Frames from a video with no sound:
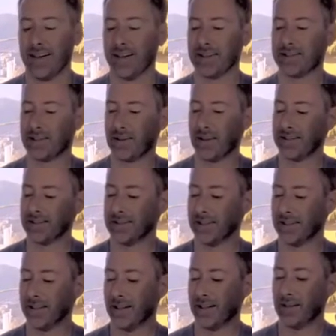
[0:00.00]
Yeah, it's
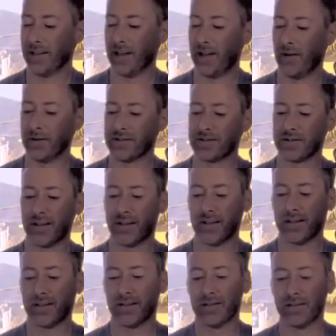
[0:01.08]
crazy. I always
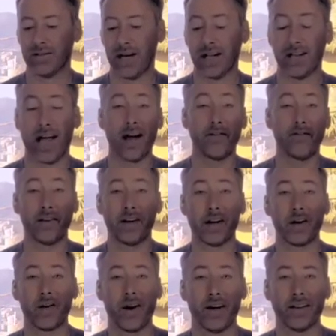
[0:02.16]
I laugh and
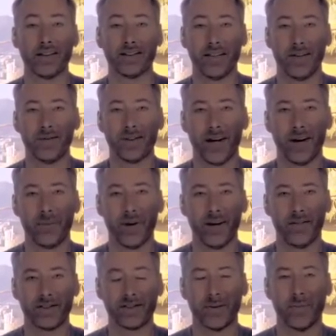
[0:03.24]
I cry at the same time
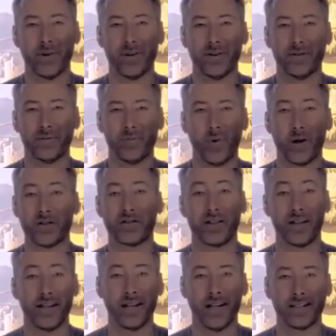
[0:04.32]
whenever someone wants to
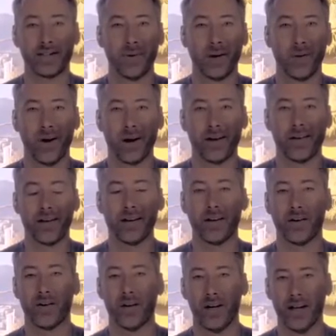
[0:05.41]
legalize marijuana. They
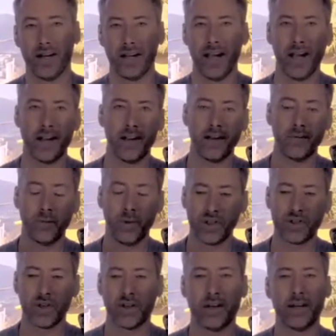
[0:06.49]
go, "Yeah, like, we
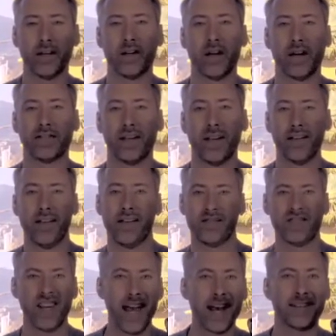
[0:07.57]
should legalize it and
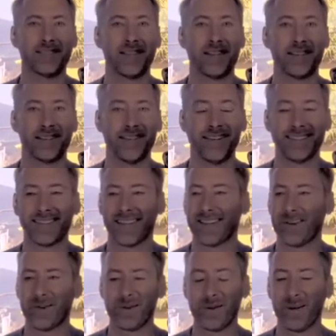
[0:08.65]
then tax it," and it's
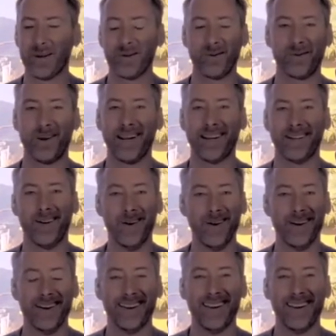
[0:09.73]
like, wait,